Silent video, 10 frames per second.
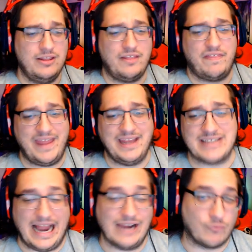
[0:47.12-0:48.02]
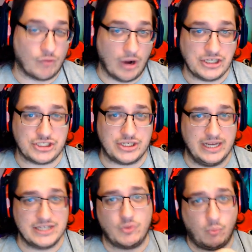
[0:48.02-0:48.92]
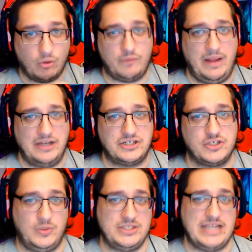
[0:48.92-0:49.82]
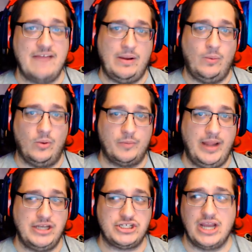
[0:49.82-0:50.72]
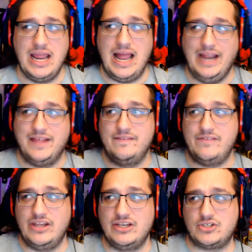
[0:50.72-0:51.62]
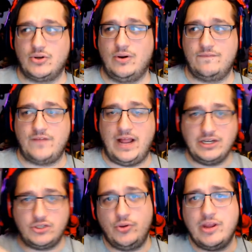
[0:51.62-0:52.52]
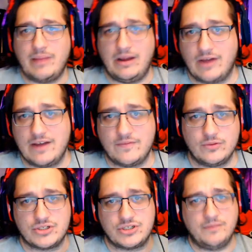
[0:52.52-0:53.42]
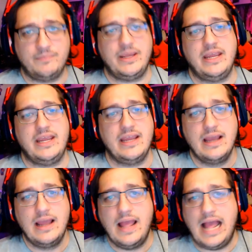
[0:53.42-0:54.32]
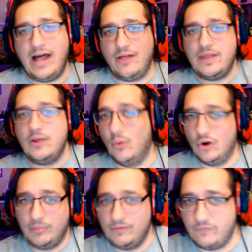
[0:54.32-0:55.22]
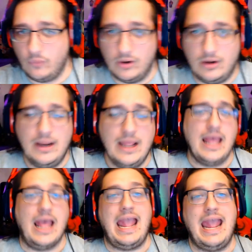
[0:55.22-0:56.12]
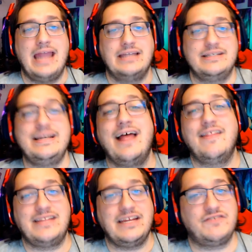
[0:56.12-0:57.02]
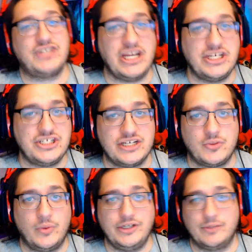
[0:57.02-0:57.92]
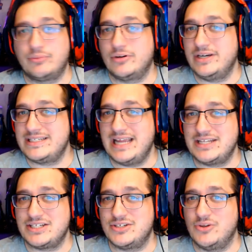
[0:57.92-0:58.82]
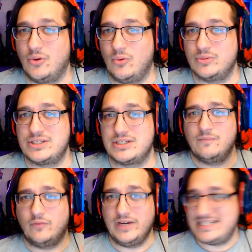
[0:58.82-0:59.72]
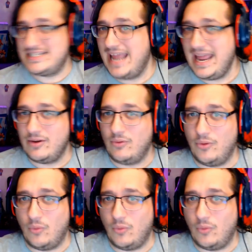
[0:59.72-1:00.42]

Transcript: of the things I rush is the workbench because once I have my workbench, I can then start fine tuning my rifles to be how they were before. And now that they've changed it to where your presets don't reset on a